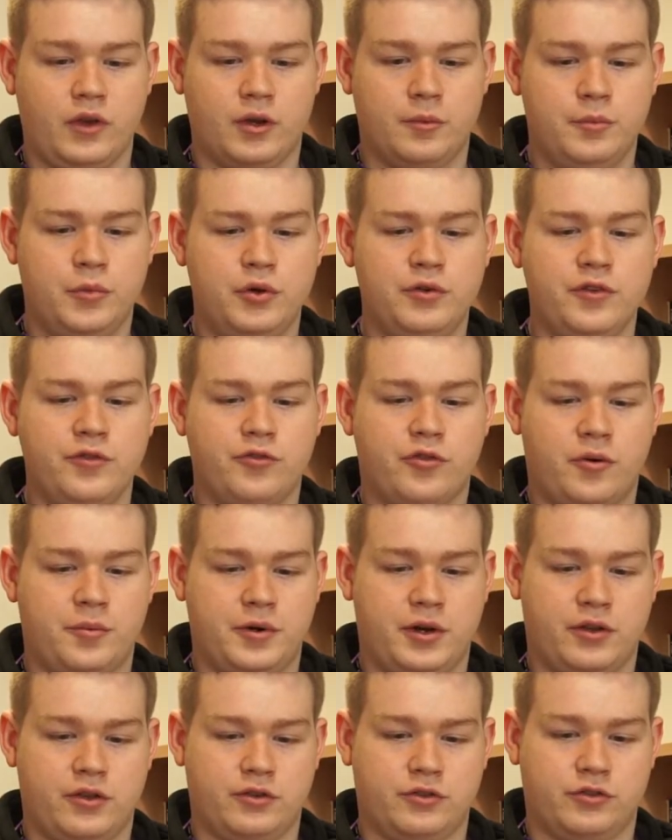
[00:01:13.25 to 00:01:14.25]
Moving from
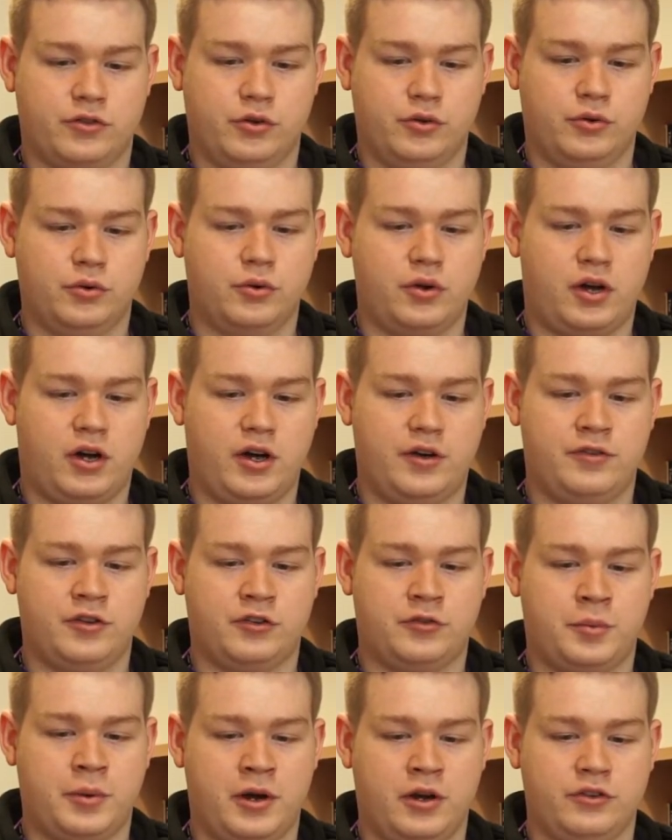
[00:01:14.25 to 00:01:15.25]
another school, I have
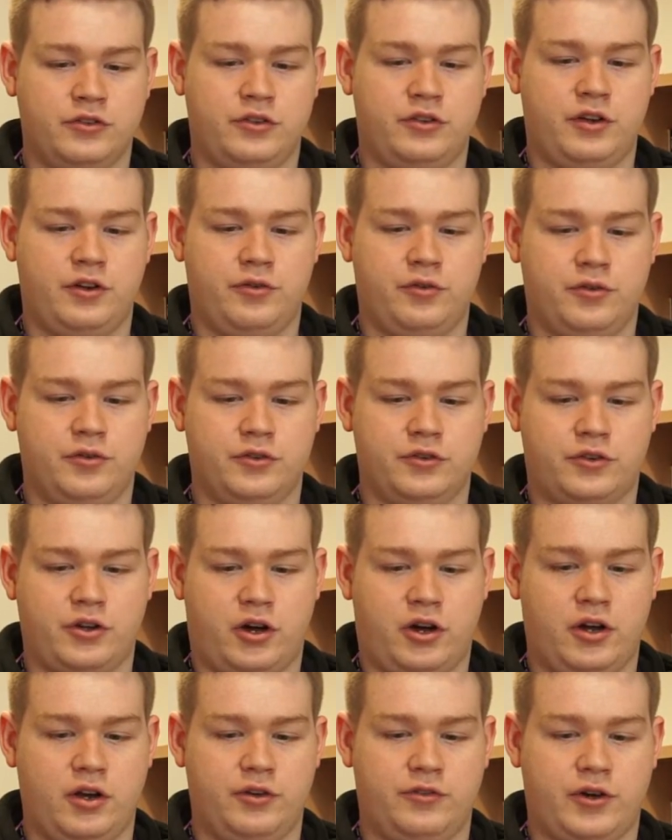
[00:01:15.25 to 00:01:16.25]
experienced a different
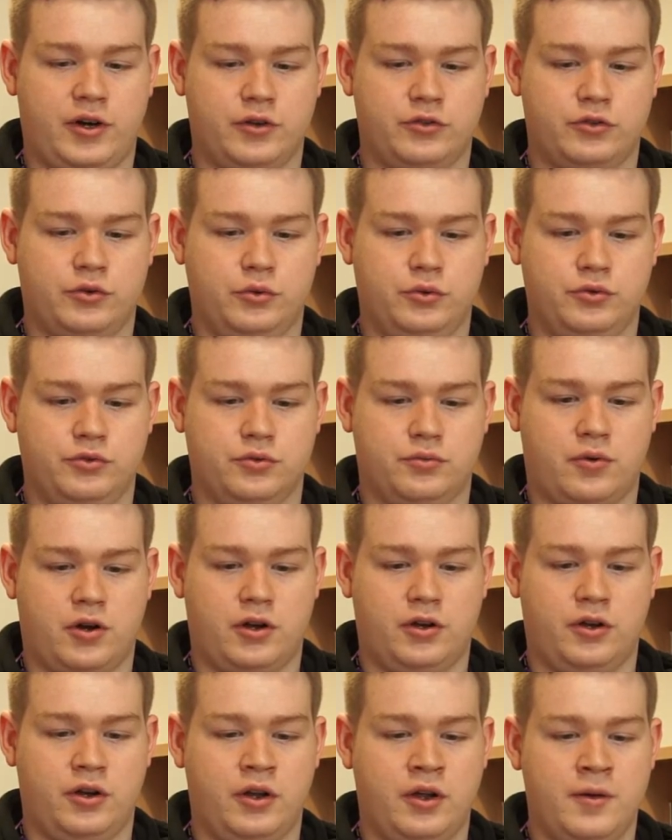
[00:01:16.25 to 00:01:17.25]
style of how schools are
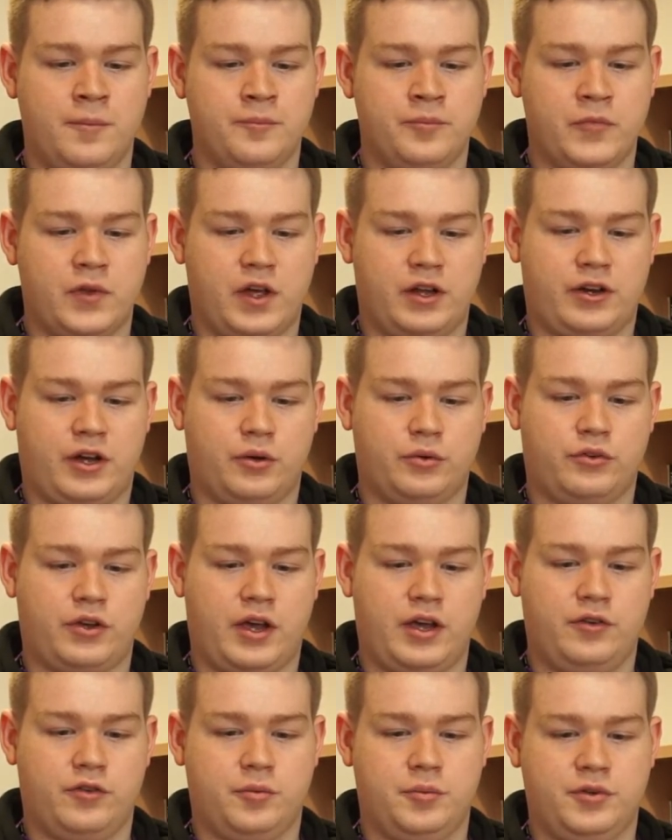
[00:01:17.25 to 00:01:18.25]
run, and how
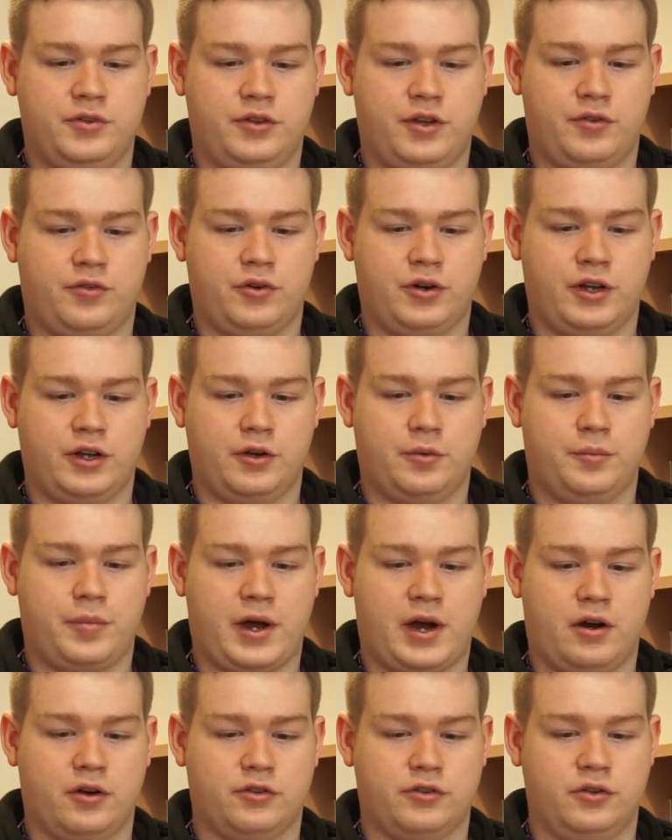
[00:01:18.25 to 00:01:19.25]
Tabram is different in
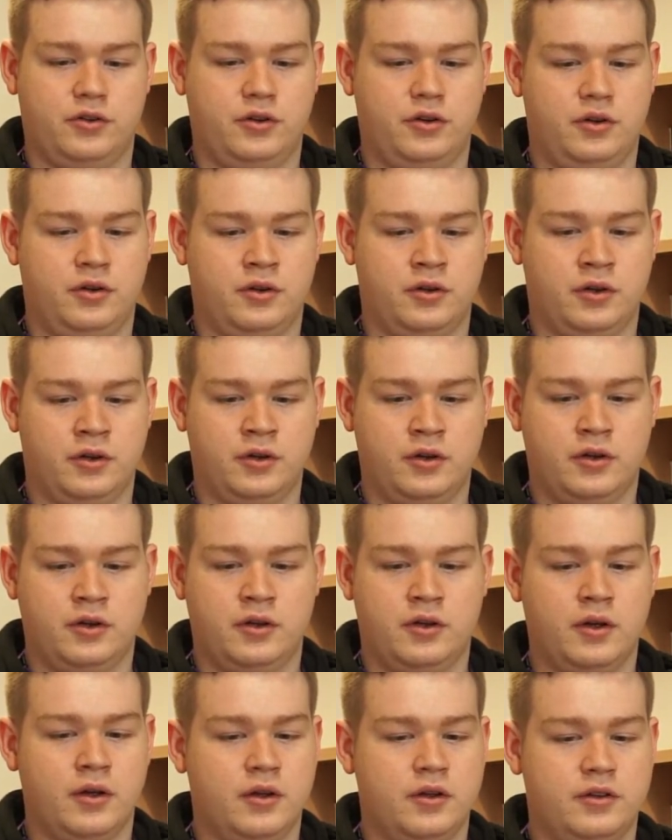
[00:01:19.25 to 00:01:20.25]
comparison.
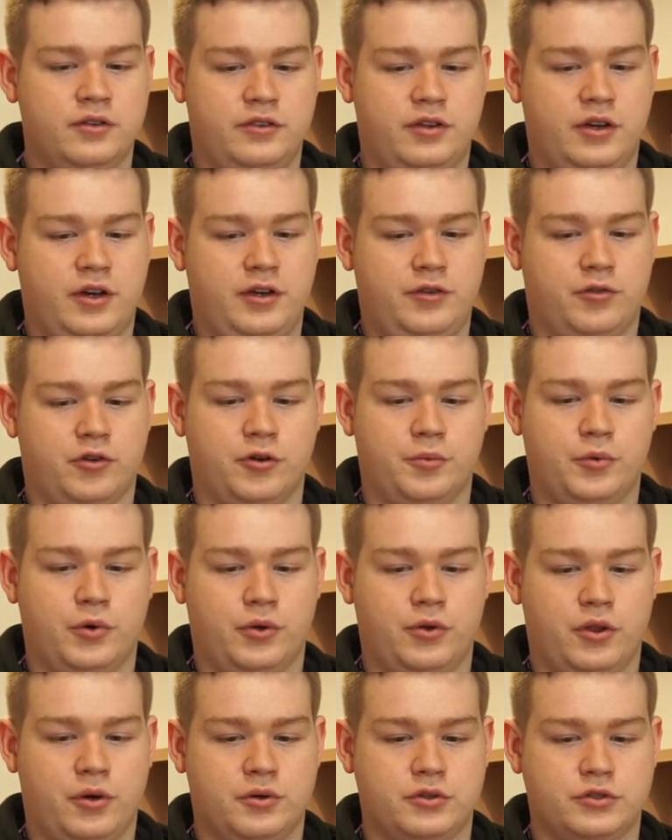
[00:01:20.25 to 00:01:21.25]
Tabram,
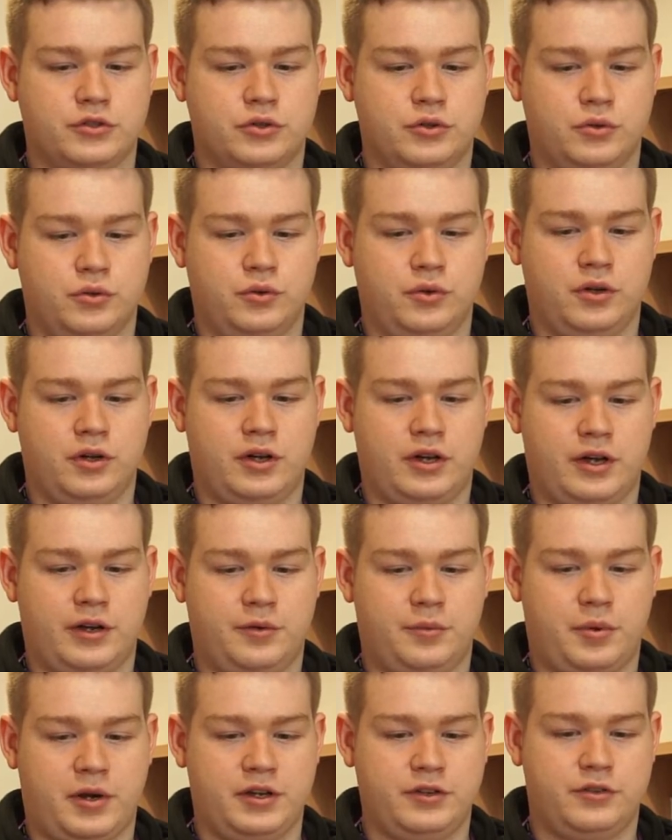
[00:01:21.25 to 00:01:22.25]
although a school
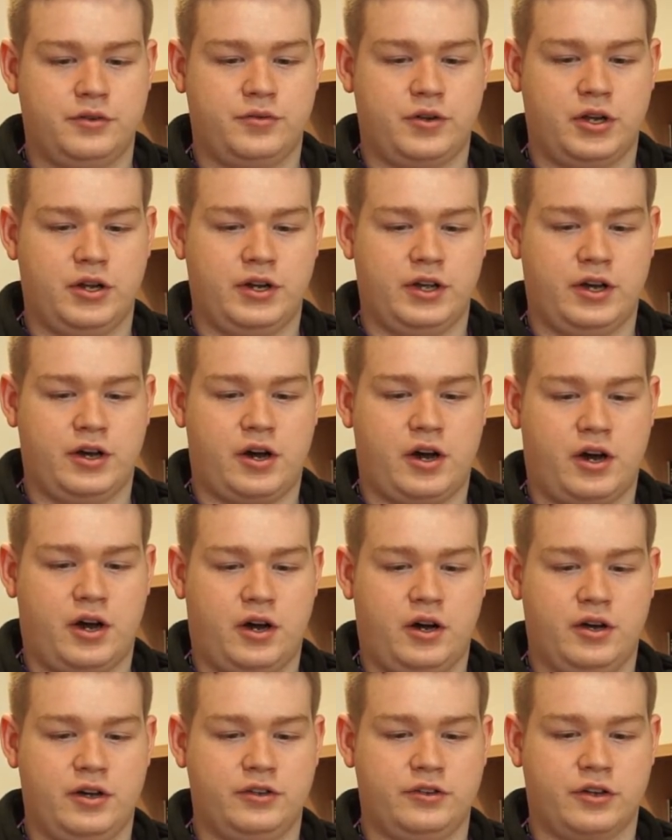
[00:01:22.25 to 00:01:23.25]
and place of learning at
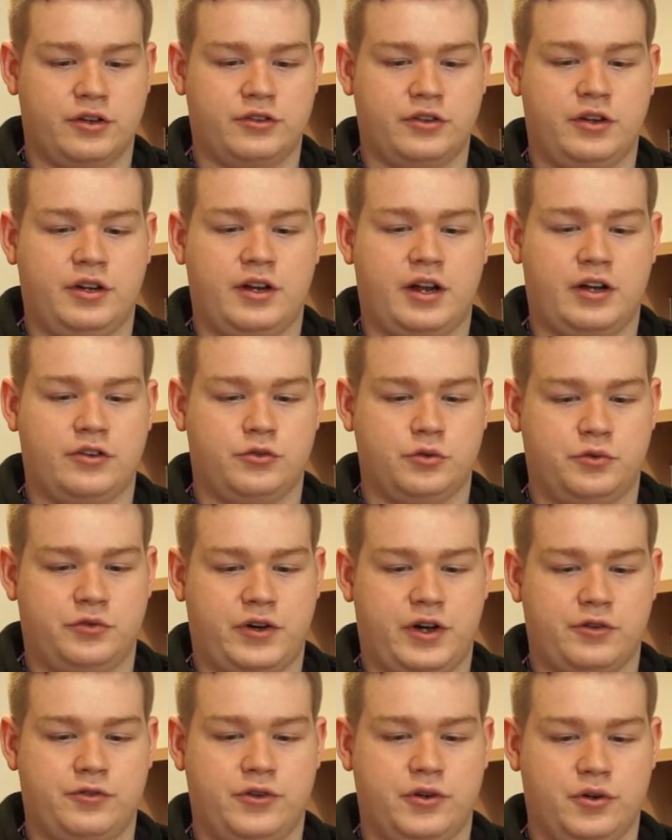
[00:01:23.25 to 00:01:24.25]
heart, doesn't in actual
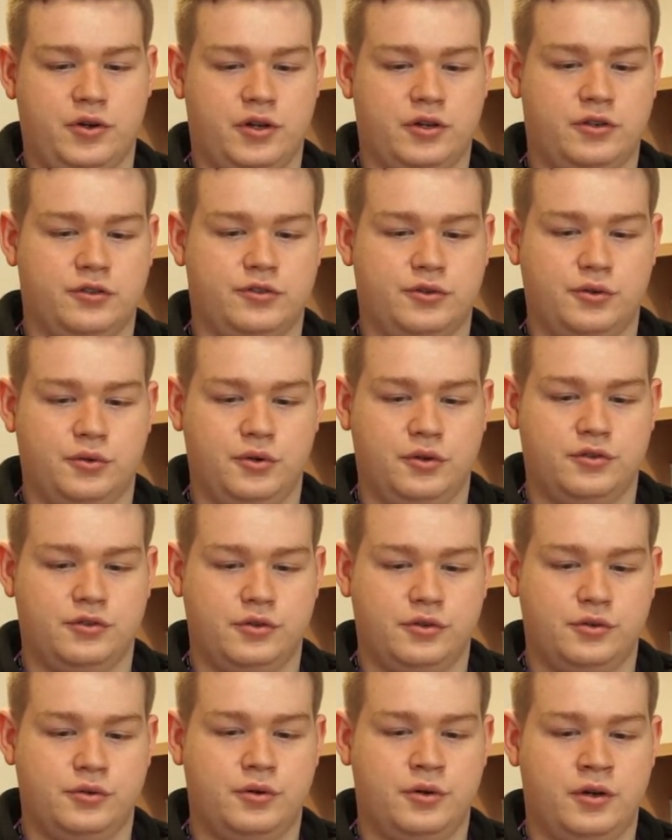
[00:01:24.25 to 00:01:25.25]
fact feel like a school at
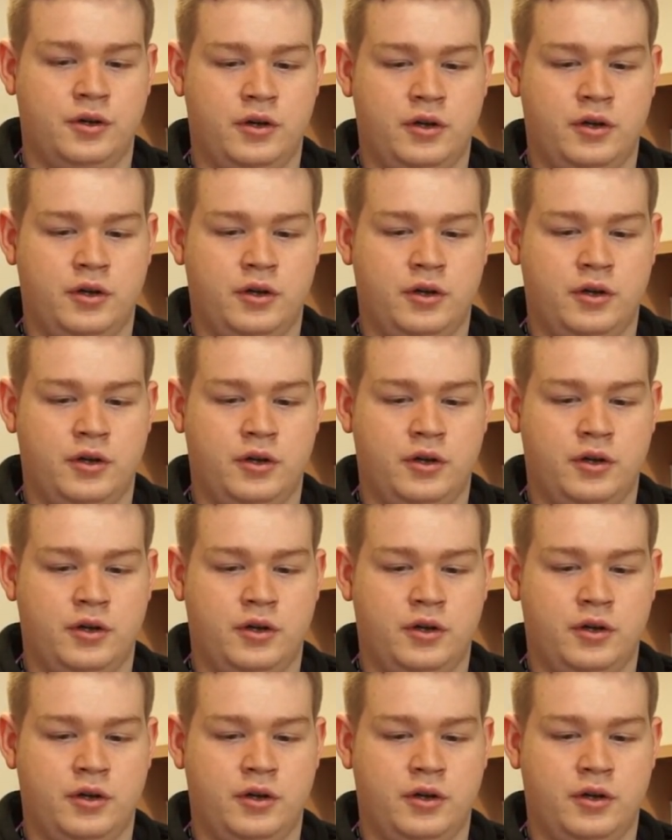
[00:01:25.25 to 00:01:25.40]
all.